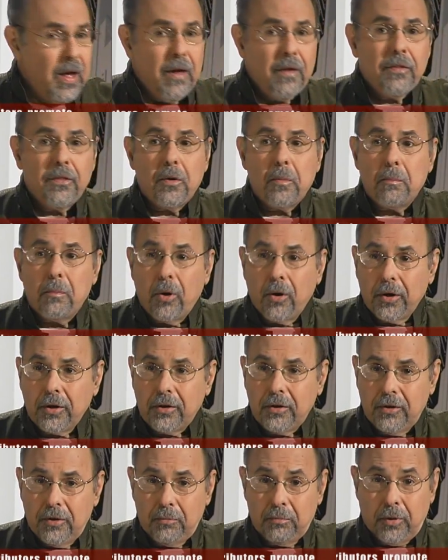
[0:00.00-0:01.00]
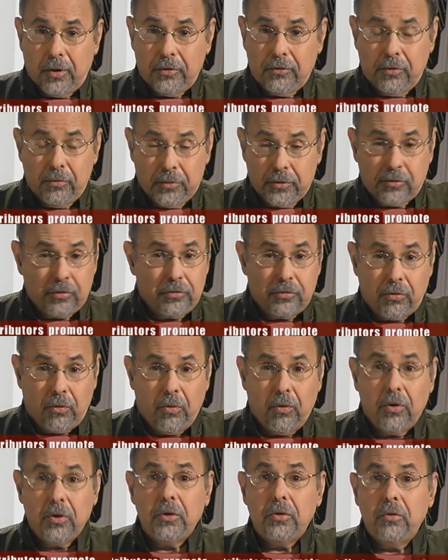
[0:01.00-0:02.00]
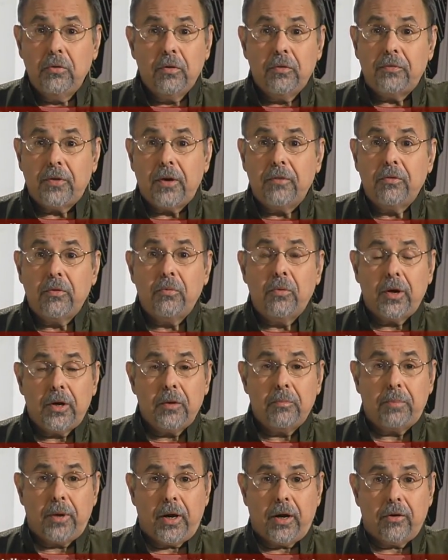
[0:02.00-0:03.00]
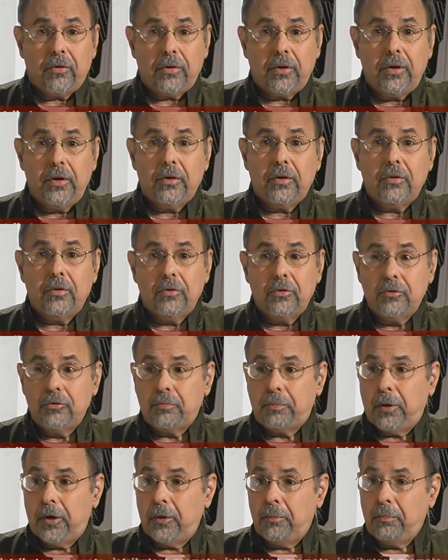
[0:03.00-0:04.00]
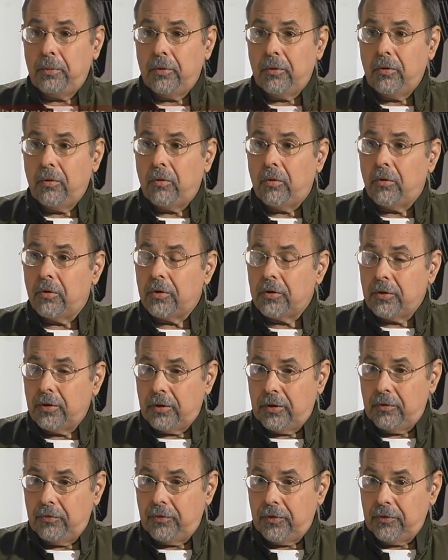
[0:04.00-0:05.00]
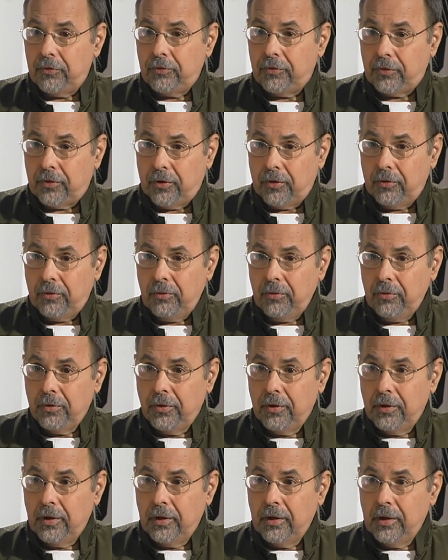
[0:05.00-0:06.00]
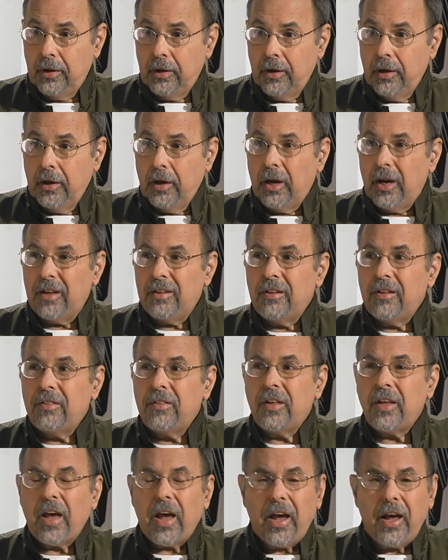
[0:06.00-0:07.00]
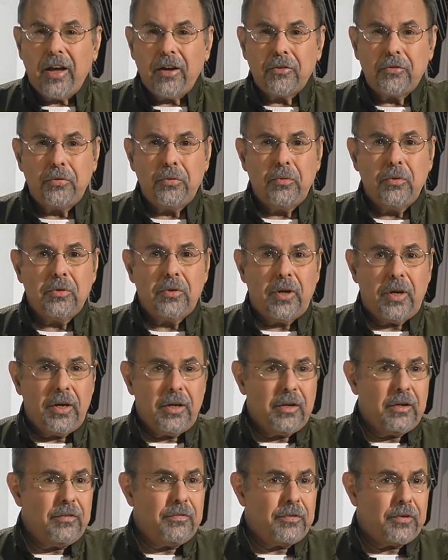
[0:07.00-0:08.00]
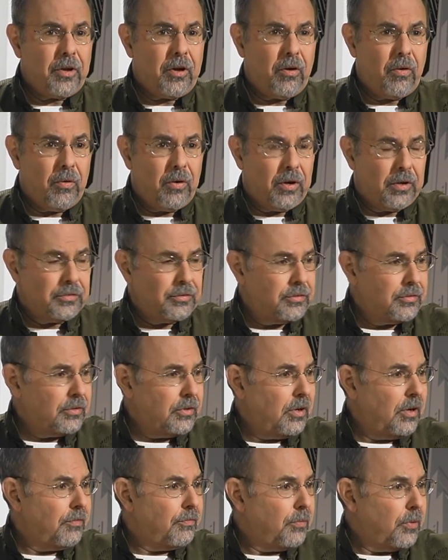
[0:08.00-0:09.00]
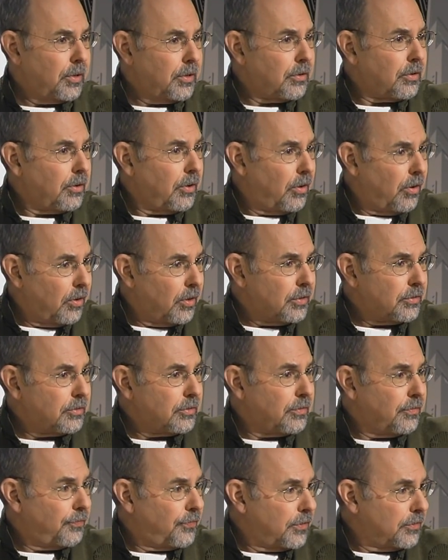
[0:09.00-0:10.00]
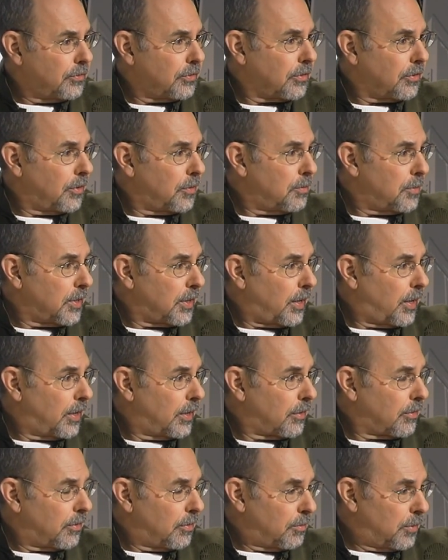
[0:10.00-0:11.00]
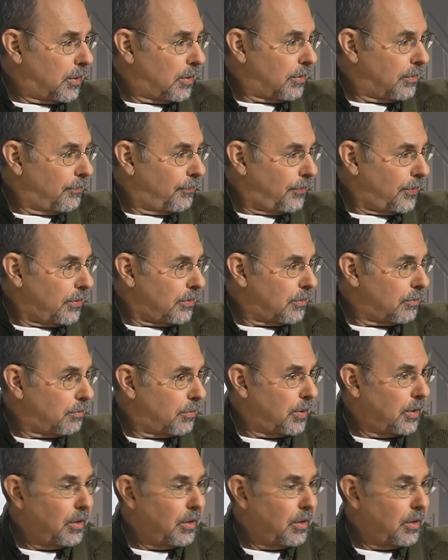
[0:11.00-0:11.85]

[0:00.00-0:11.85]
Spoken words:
The marketing budget, which is all you have ever read about in a newspaper or a TV show, and then the actual negative cost of what it costs to physically, mechanically make a film.